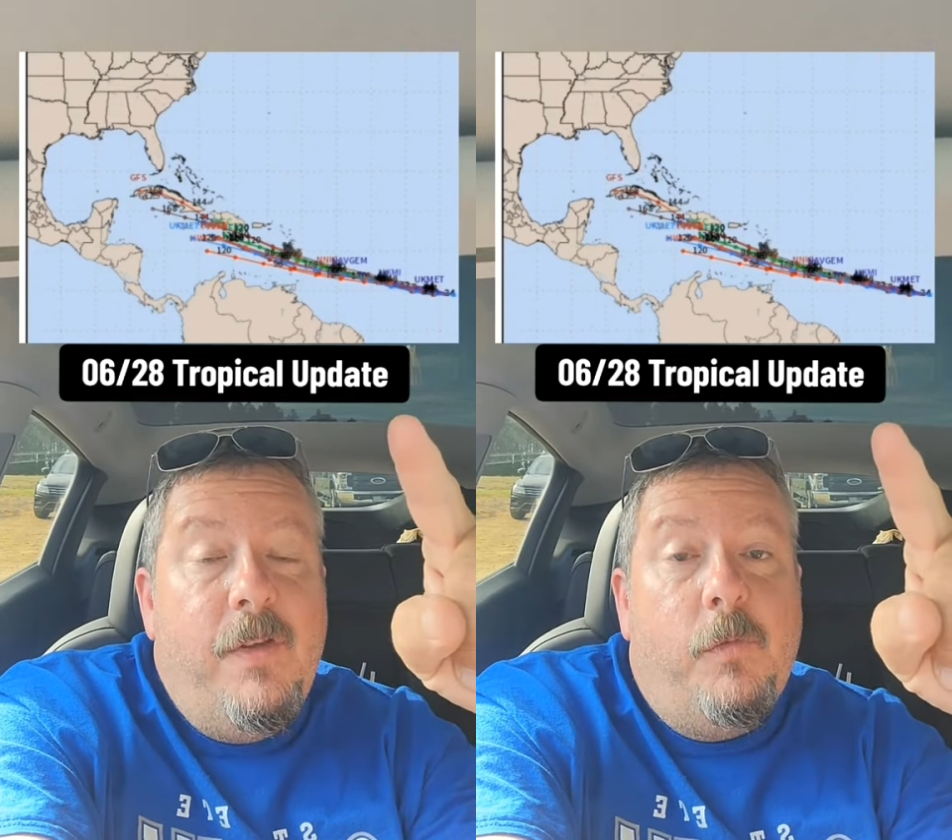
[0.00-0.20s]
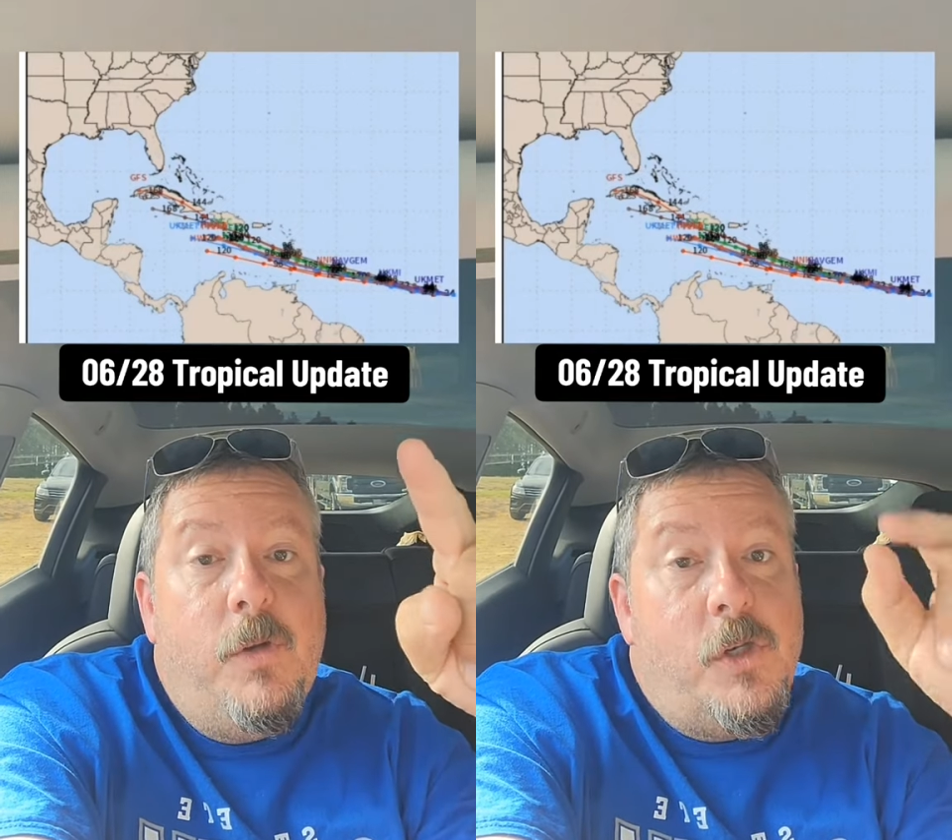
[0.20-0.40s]

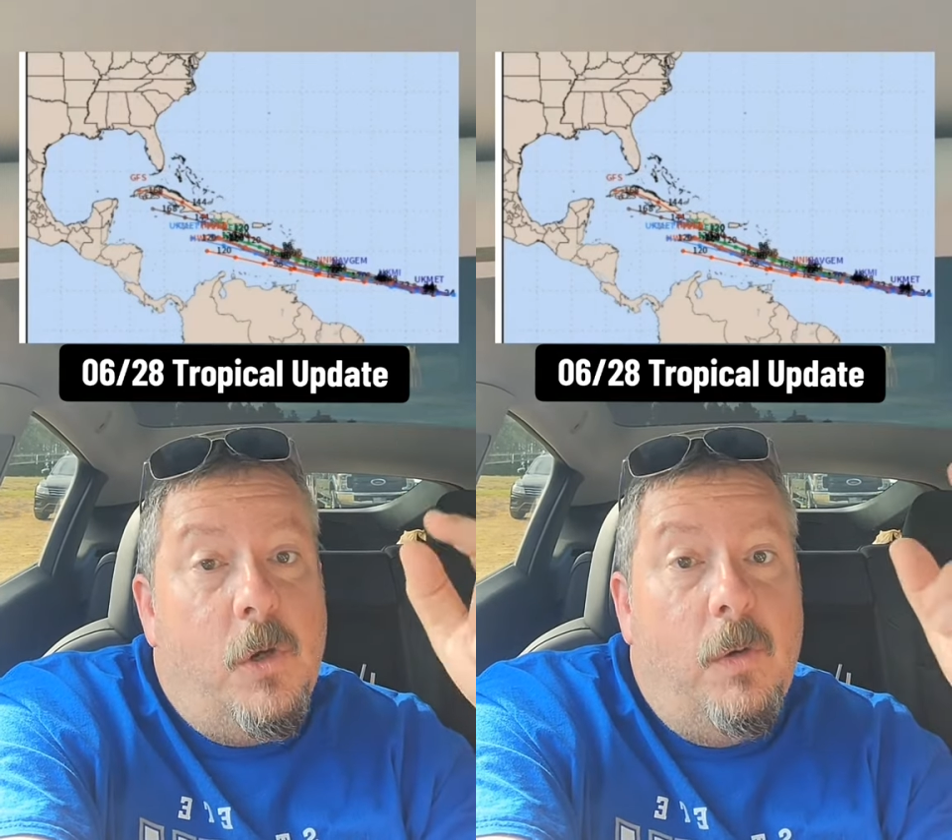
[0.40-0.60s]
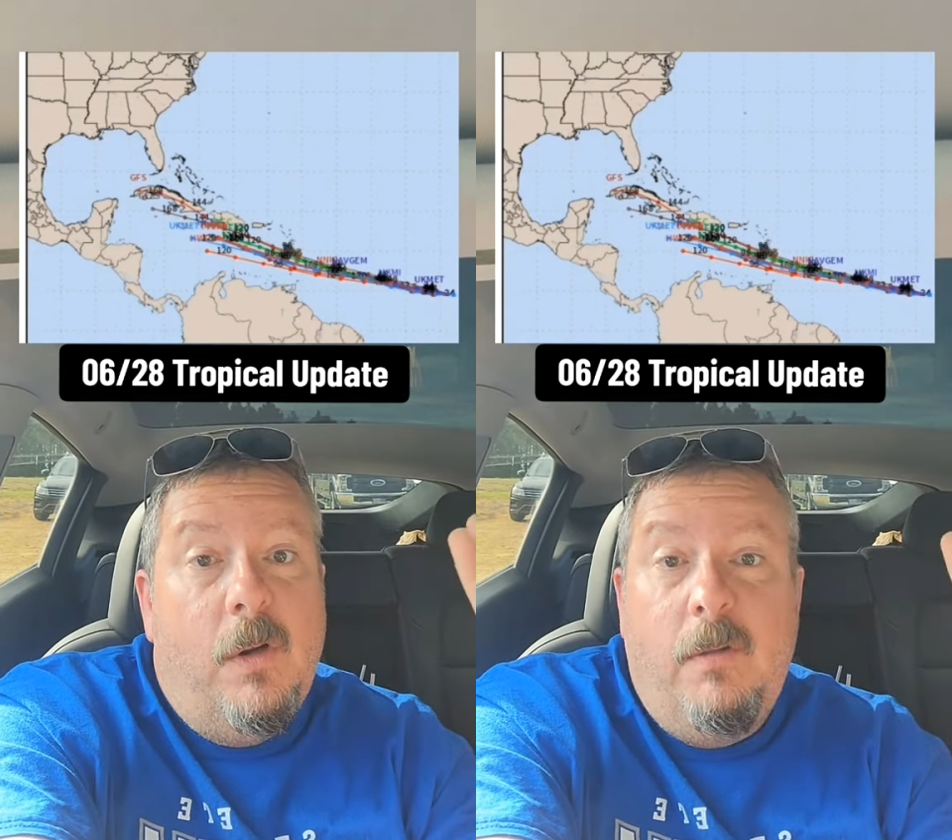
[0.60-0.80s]
It's been
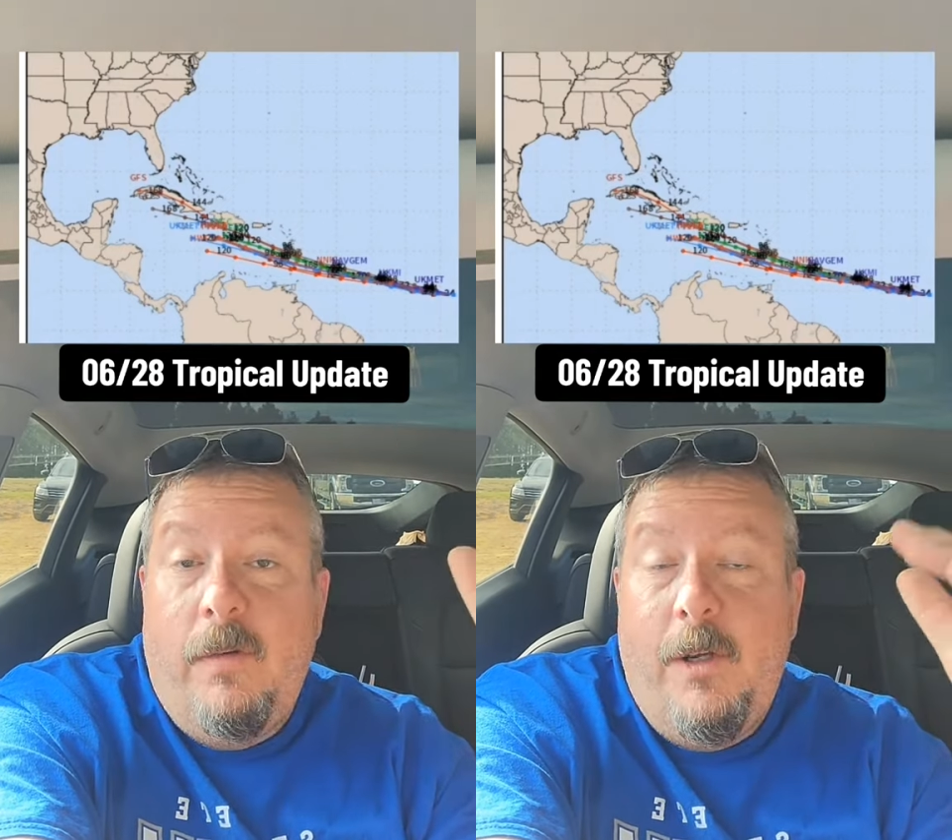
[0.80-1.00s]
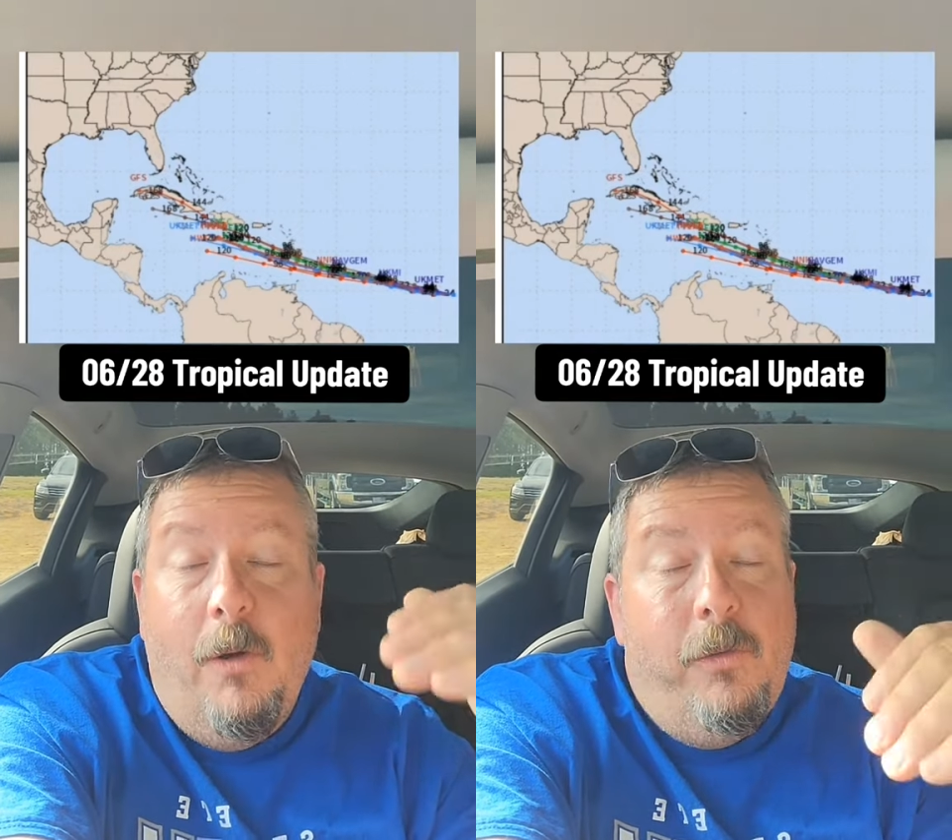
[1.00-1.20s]
showing,
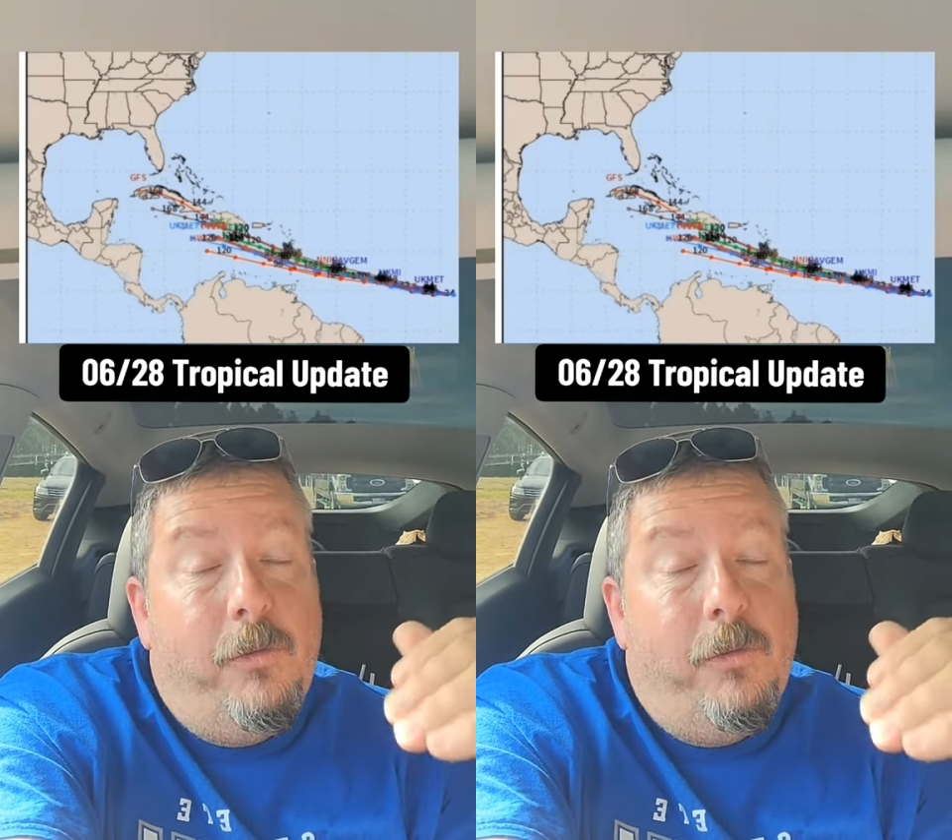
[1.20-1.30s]
you know,